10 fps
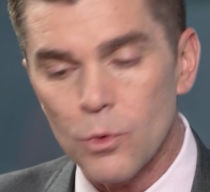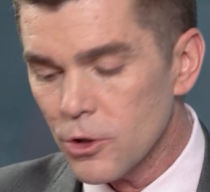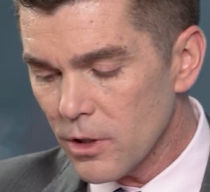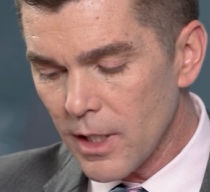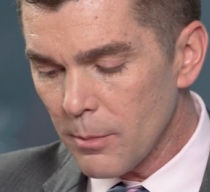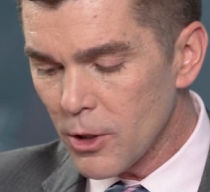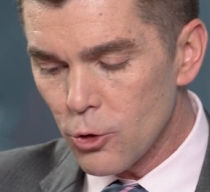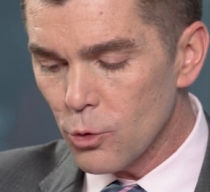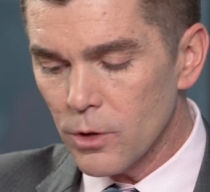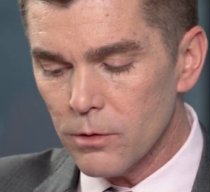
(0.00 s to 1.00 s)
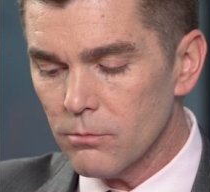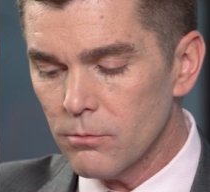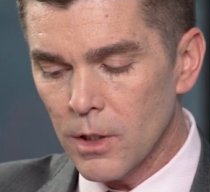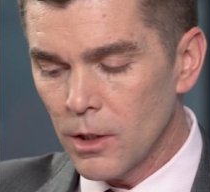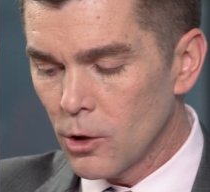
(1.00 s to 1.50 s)
What should they be doing
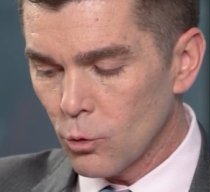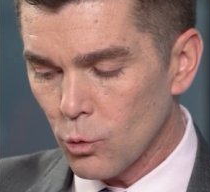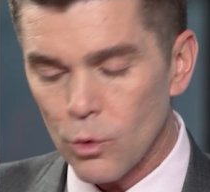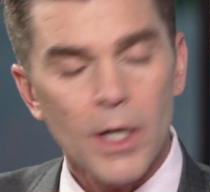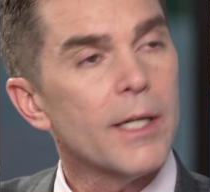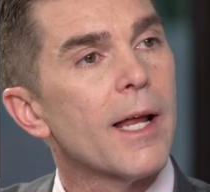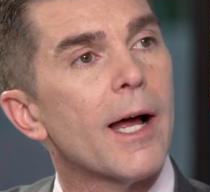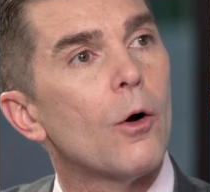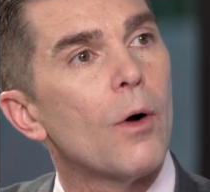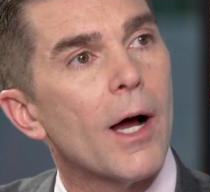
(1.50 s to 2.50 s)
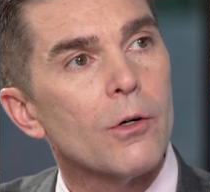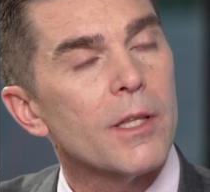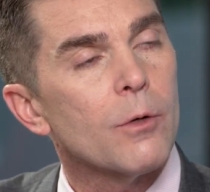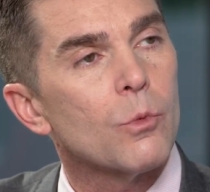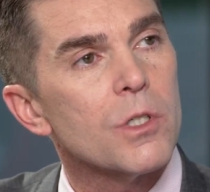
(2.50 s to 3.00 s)
right now? How do
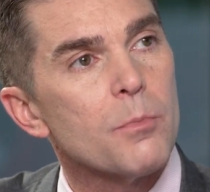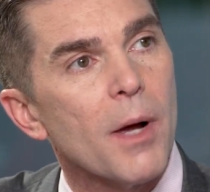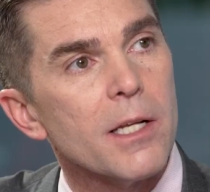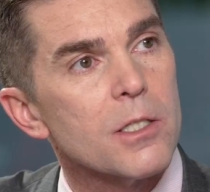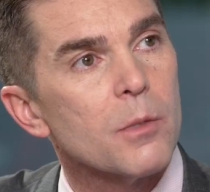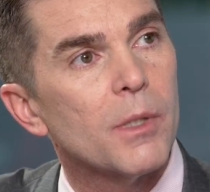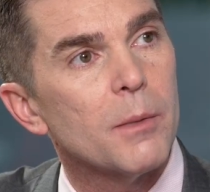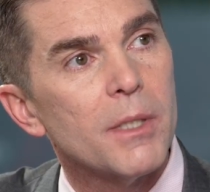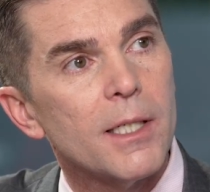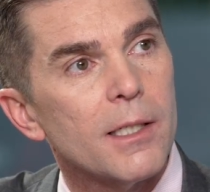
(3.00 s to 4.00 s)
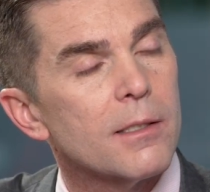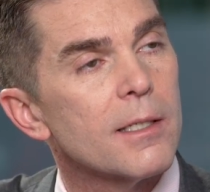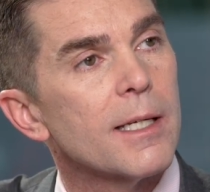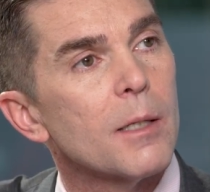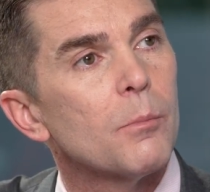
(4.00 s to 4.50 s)
they responsibly begin
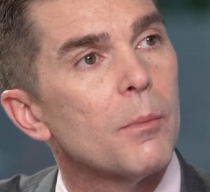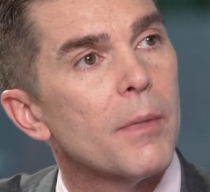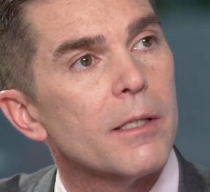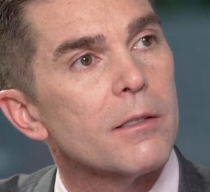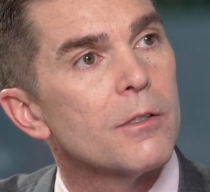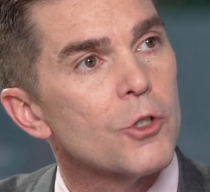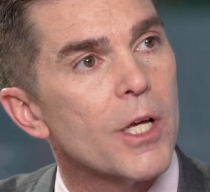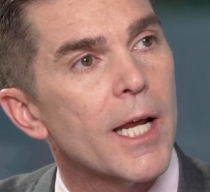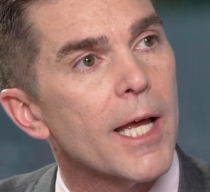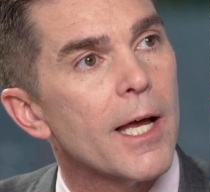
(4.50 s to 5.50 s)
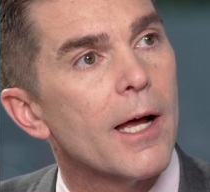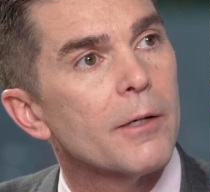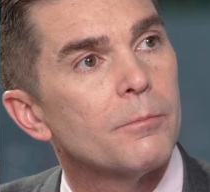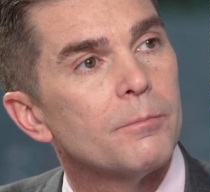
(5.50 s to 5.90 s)
to implement GenAI?